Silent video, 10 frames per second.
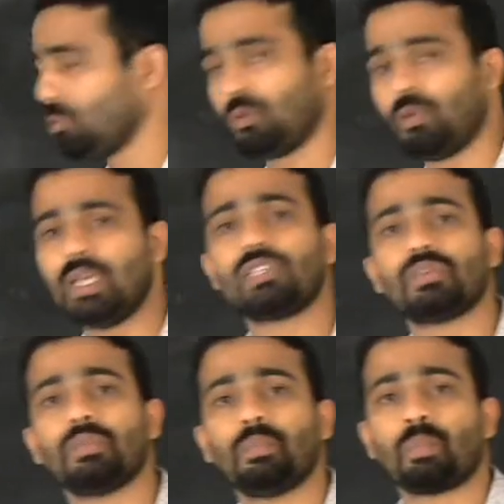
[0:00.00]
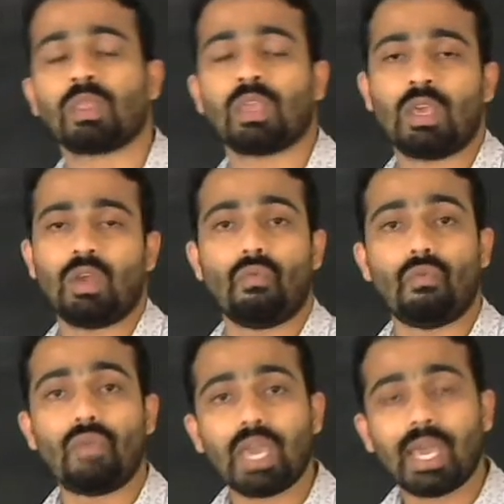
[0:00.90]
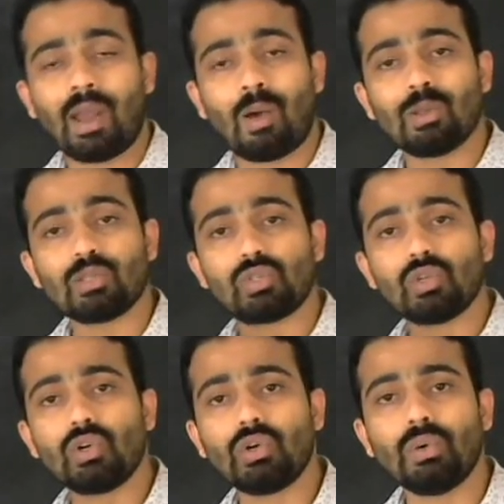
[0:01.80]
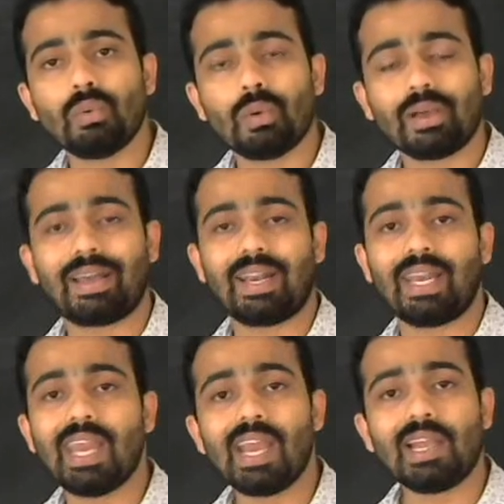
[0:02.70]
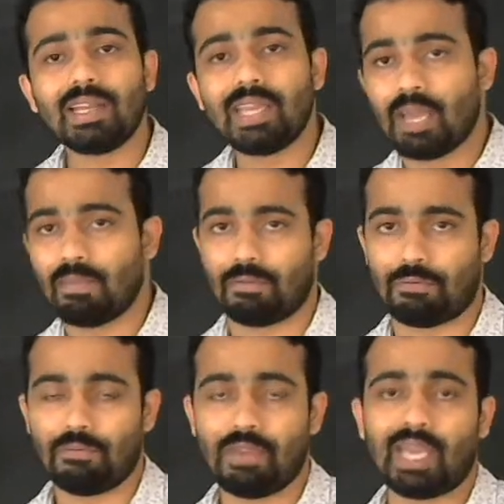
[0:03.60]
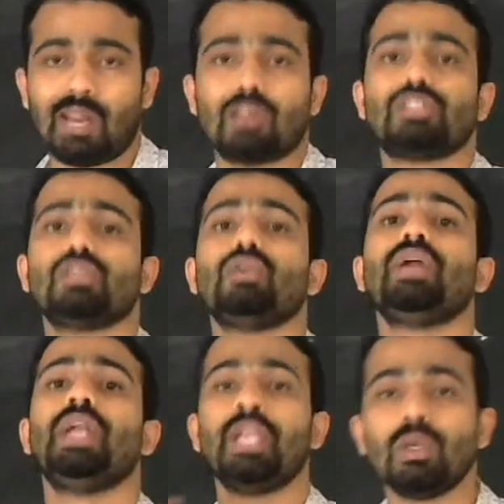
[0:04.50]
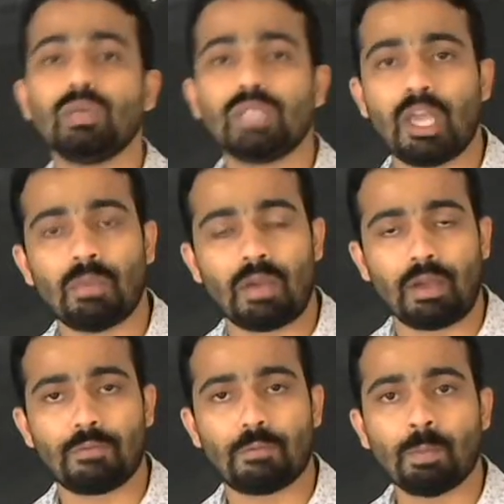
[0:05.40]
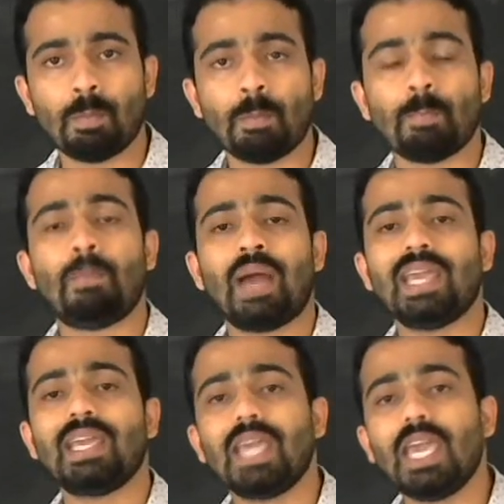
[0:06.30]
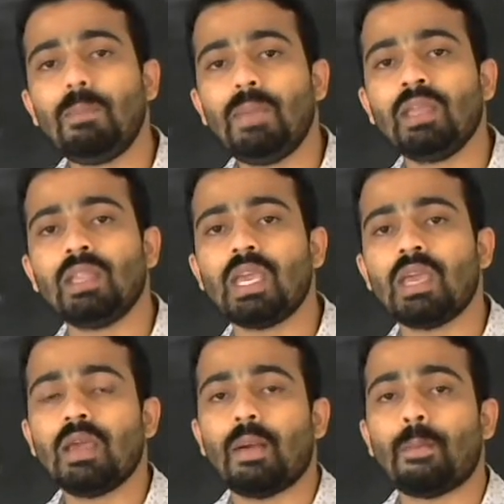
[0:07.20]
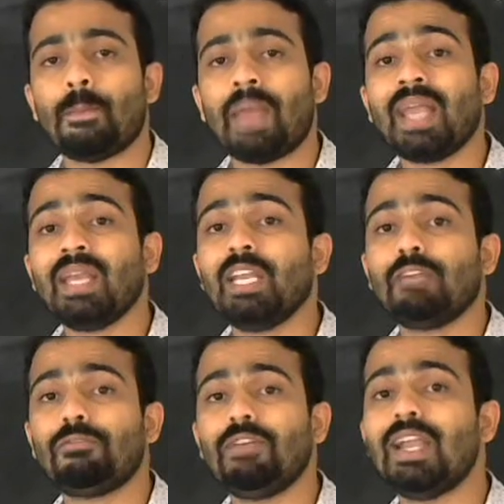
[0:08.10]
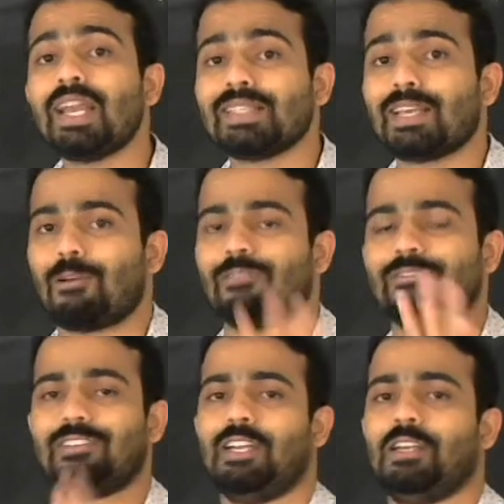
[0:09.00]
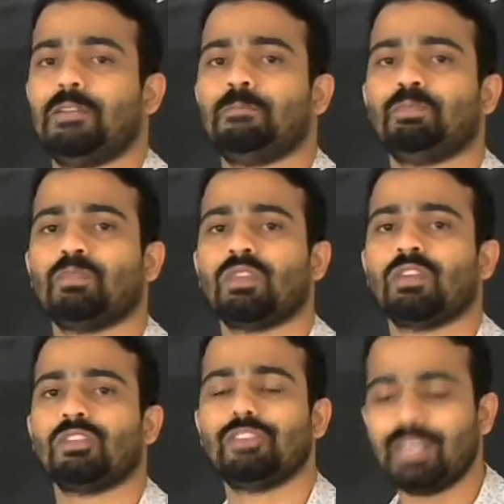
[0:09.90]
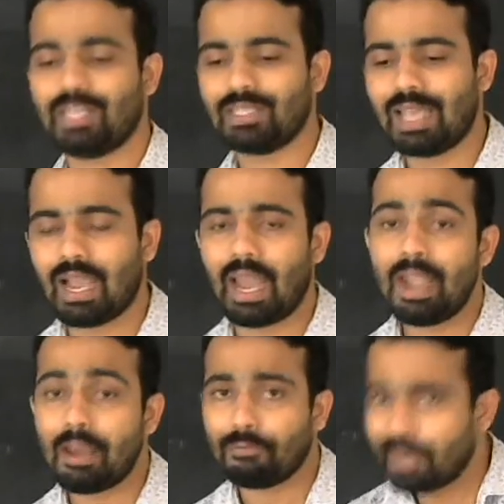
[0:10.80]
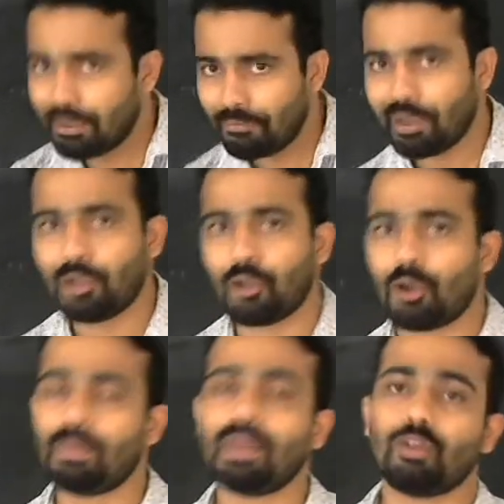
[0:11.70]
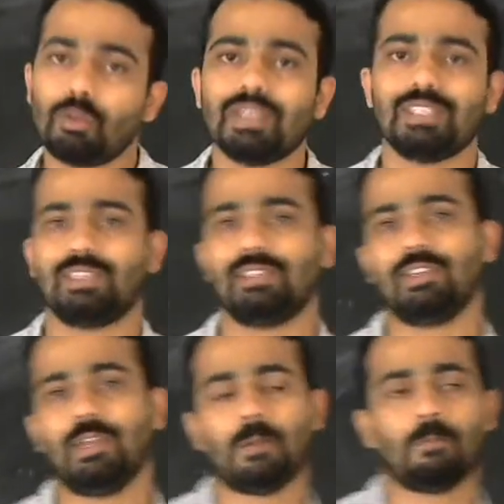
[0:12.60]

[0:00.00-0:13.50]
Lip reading: to do is, we can also create a EMF, we can also induce EMF by keeping the magnetic field as a constant. So it is a kind of a different topic to be discussed here.